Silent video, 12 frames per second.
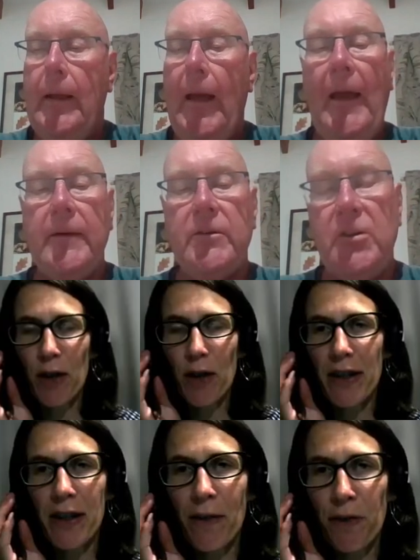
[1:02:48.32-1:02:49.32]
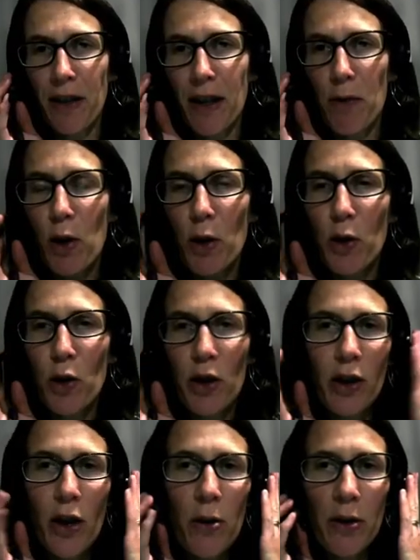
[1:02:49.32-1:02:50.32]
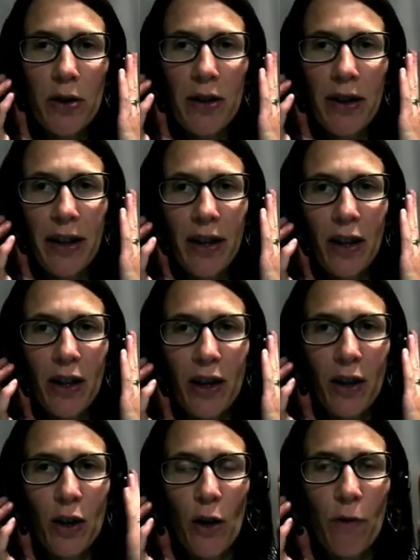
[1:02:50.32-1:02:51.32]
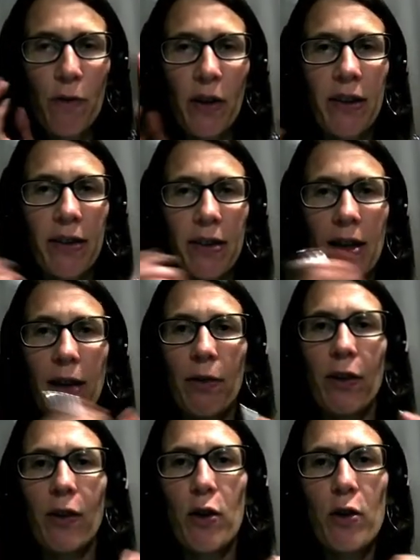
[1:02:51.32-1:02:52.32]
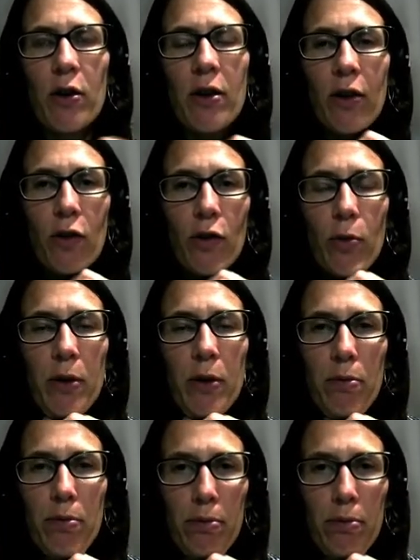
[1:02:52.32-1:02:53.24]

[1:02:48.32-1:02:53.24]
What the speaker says: Now, David, I definitely want you to go on to the COVID stuff. So should we